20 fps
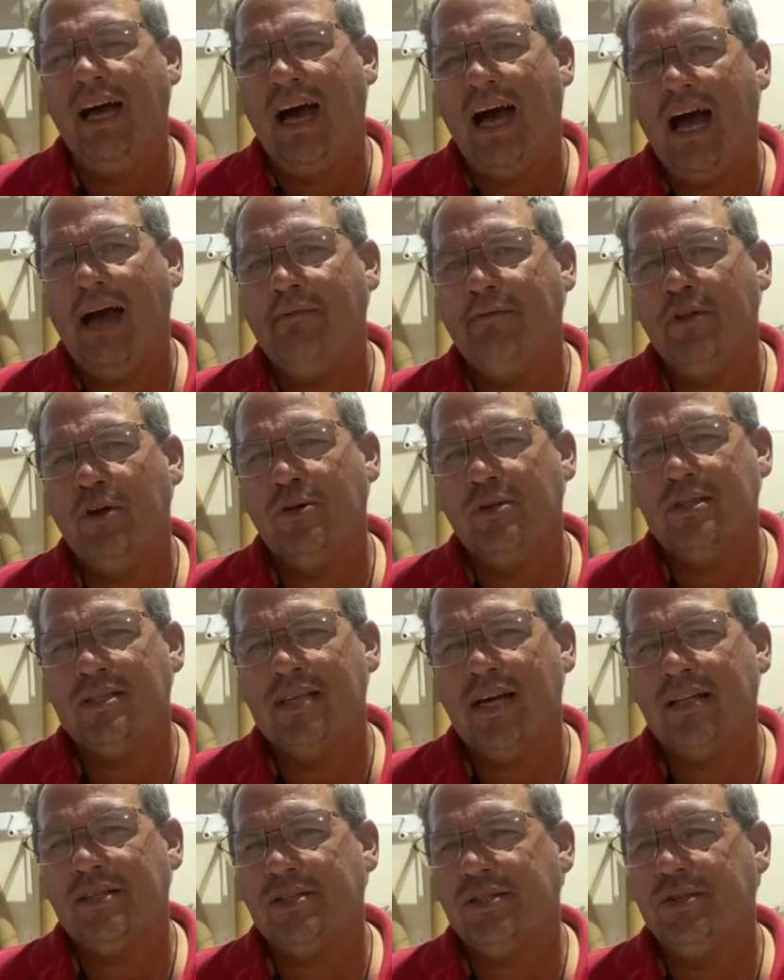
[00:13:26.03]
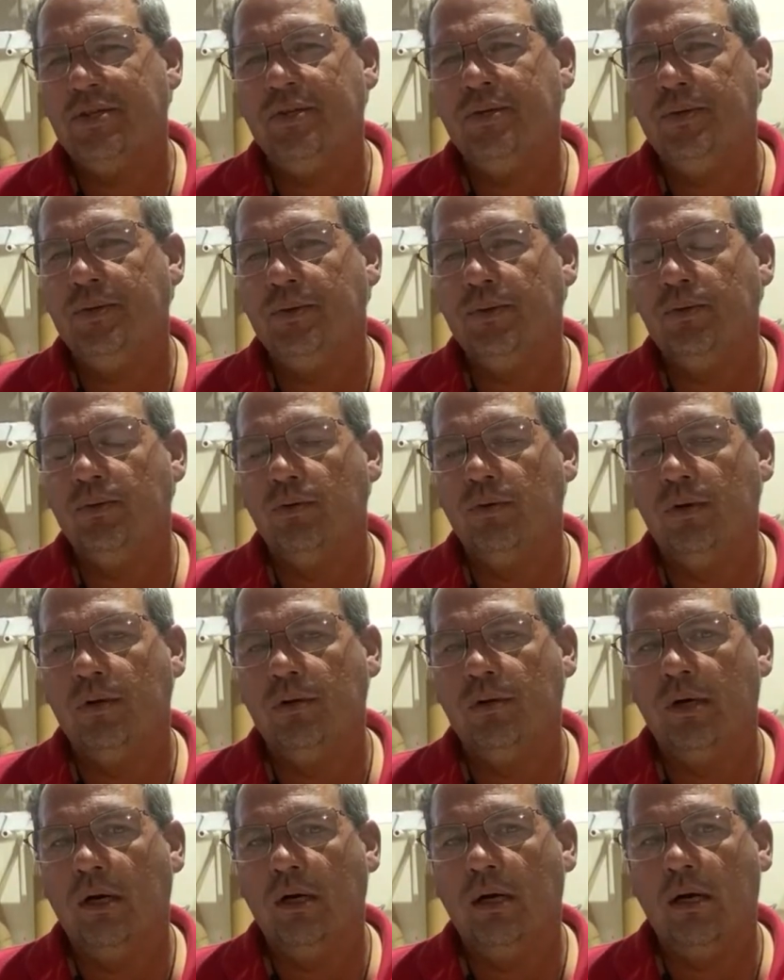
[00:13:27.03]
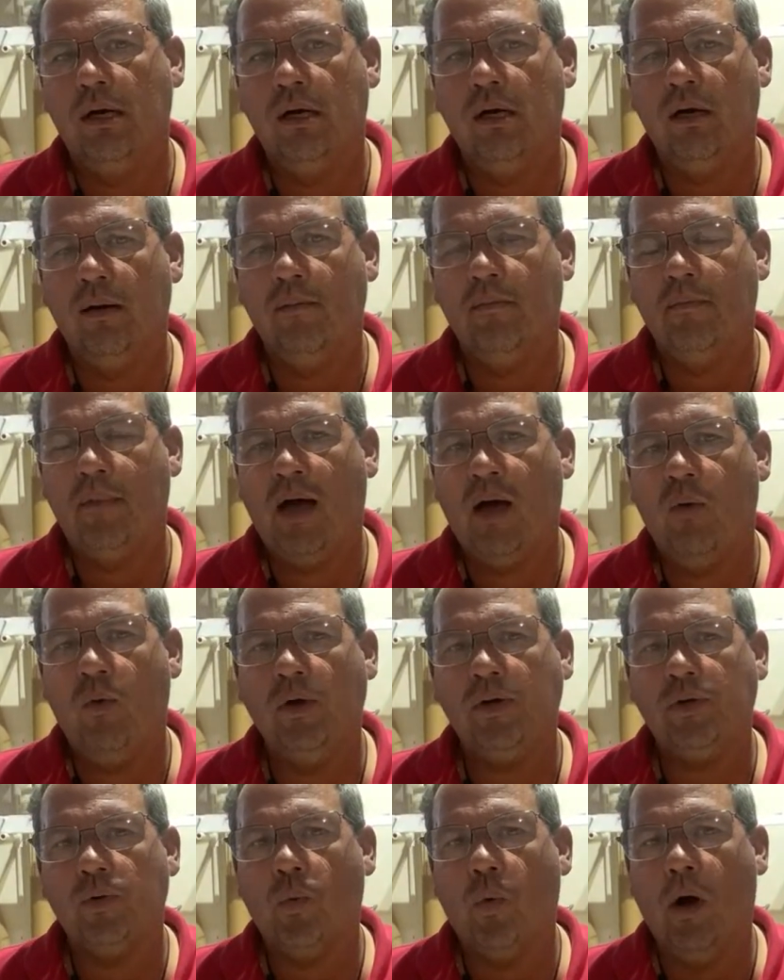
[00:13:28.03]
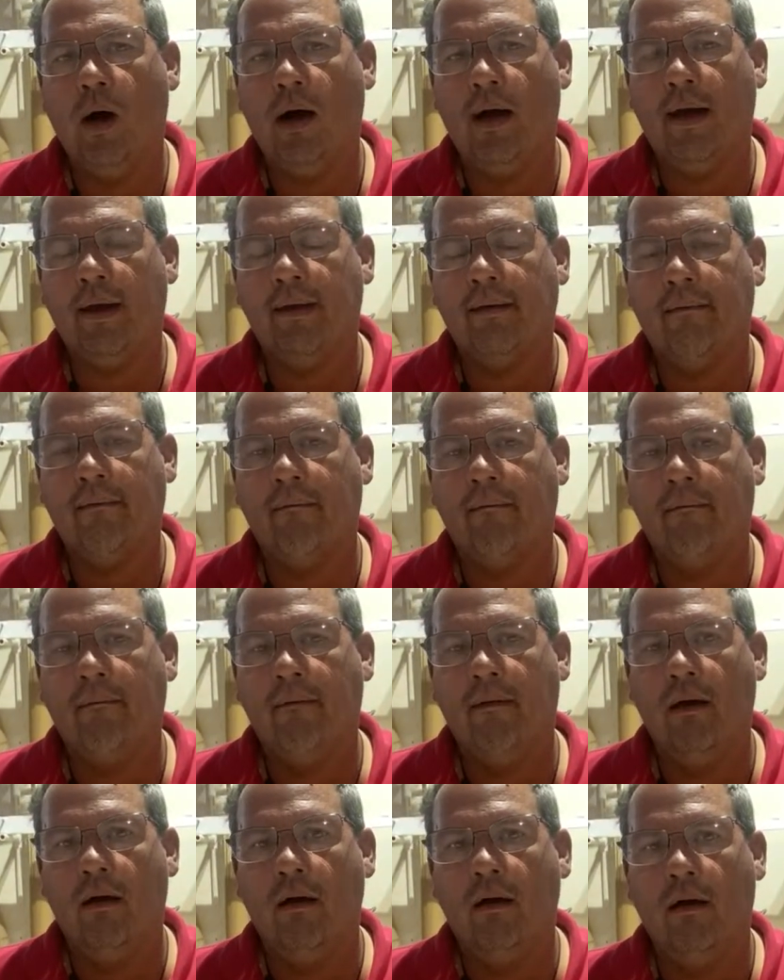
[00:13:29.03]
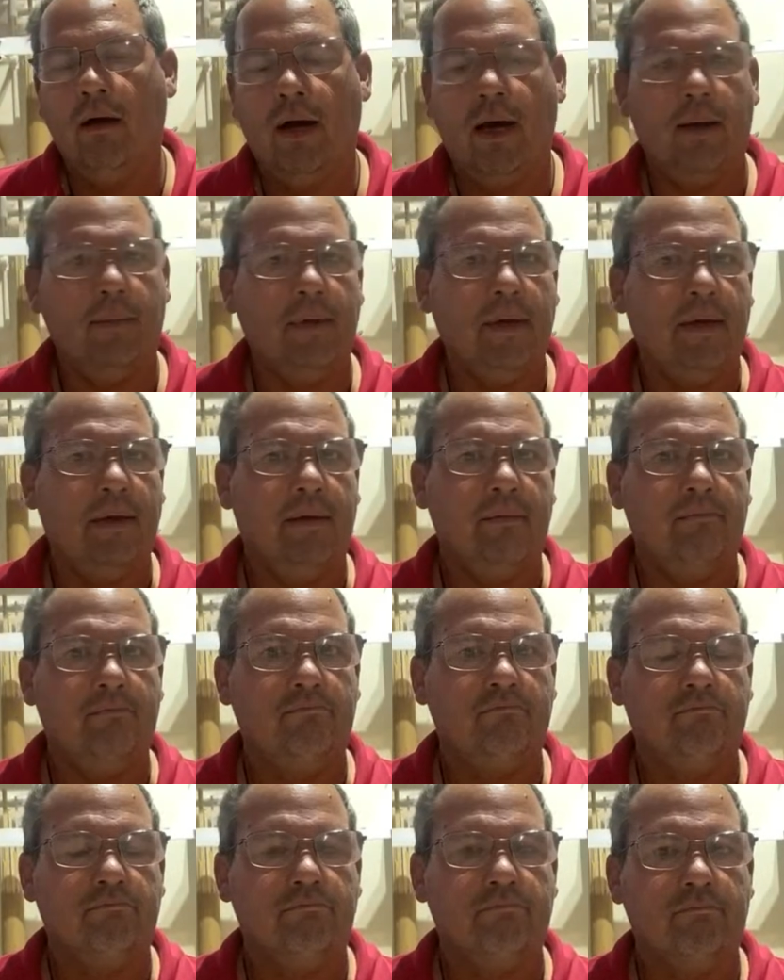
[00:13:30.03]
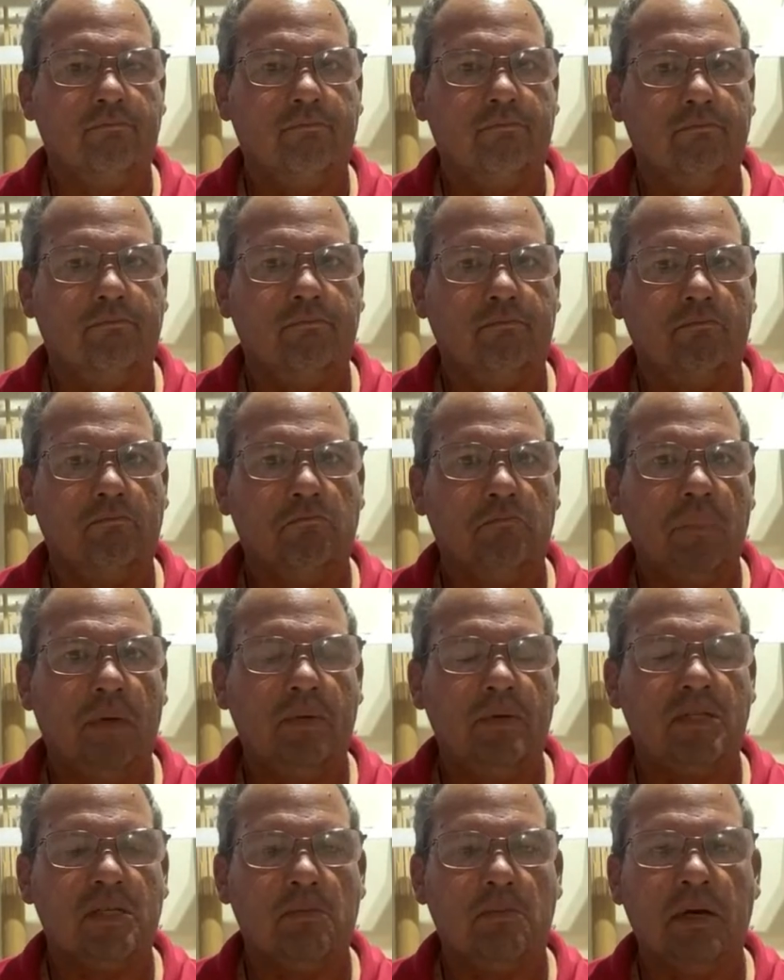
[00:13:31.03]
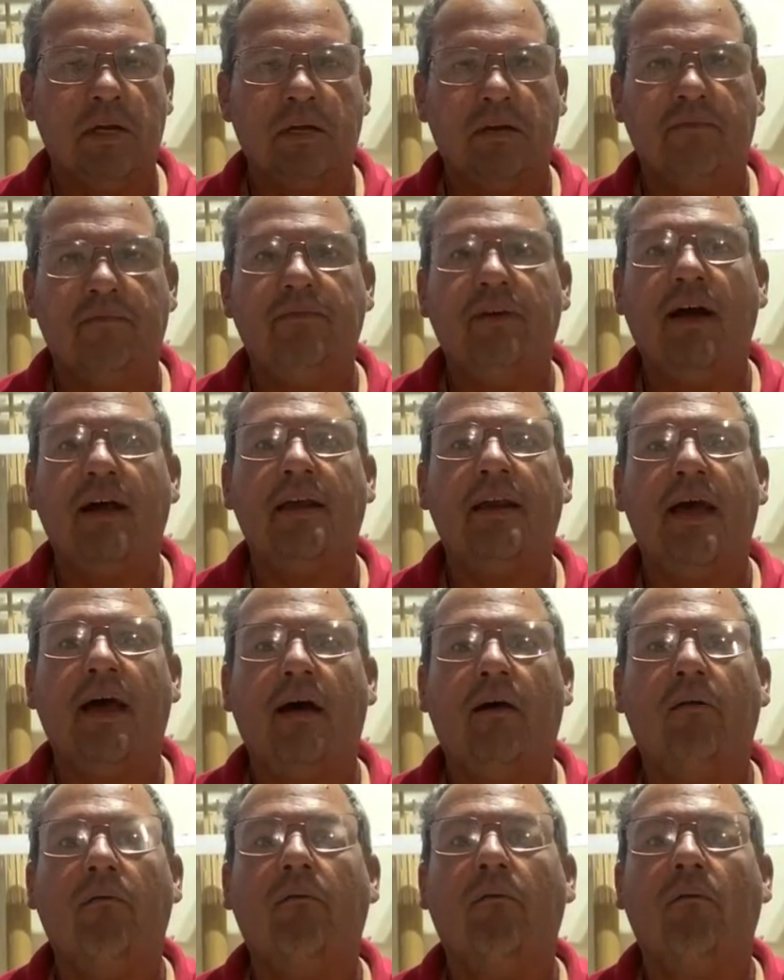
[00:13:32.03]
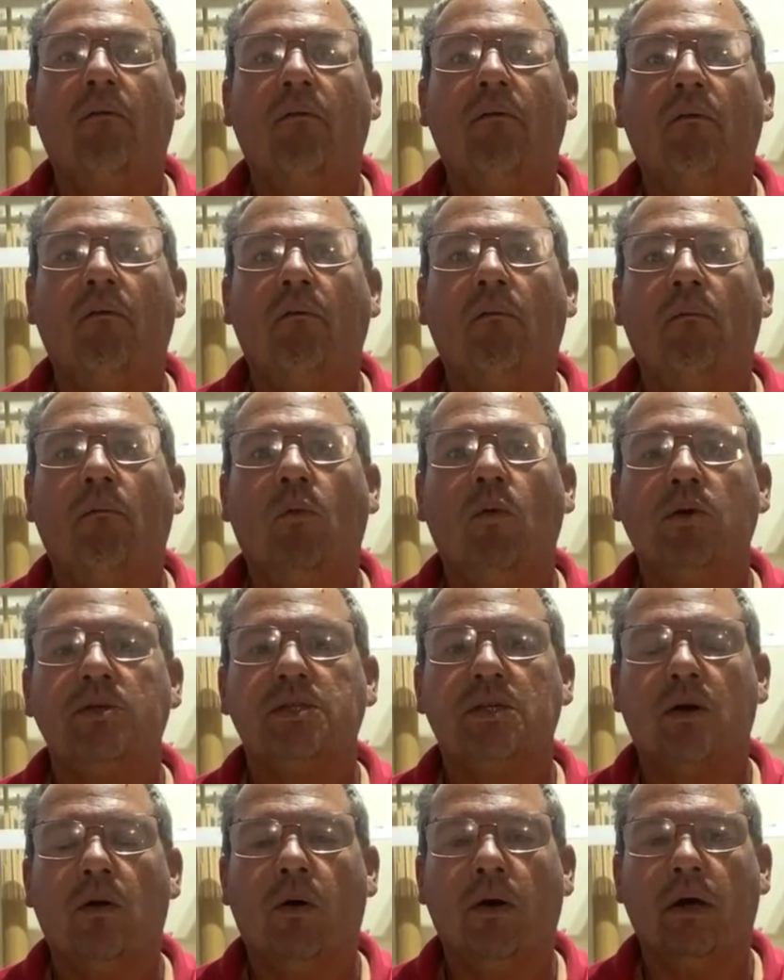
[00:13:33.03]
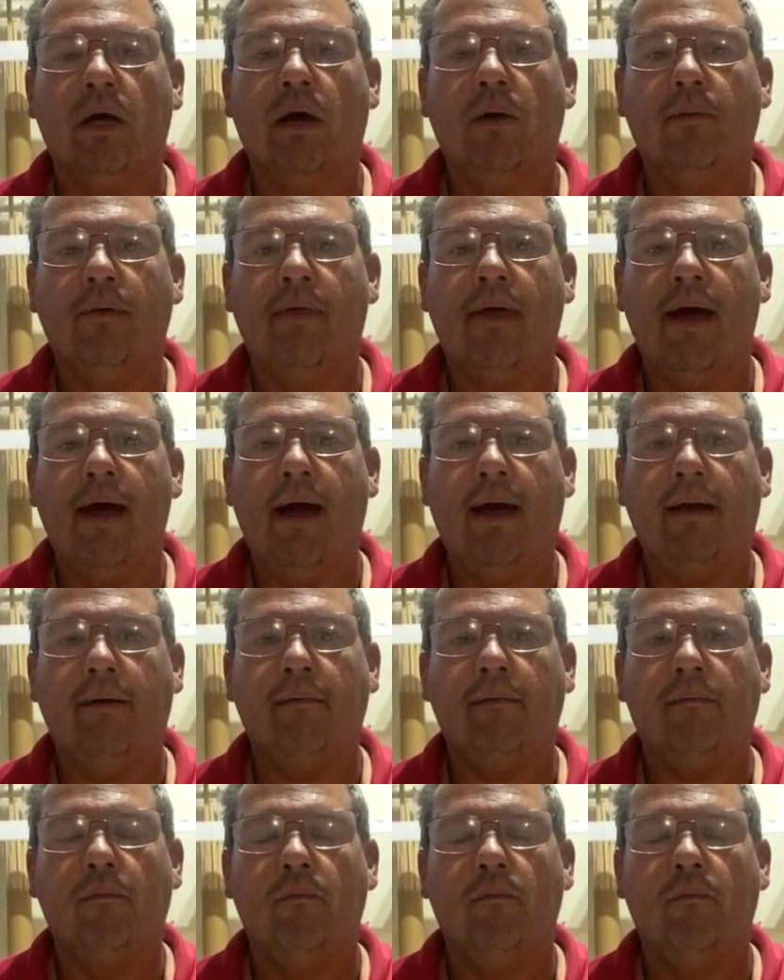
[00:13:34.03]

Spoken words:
I've noticed that too. I wonder why. I mean, maybe somebody can find out what's going on with that.